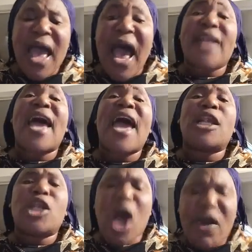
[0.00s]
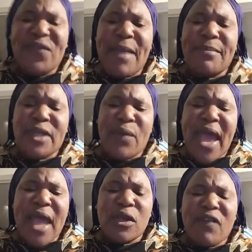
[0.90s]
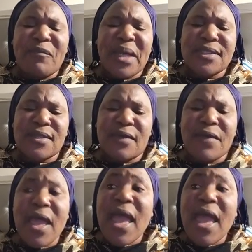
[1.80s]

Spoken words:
and I love them the way I love myself.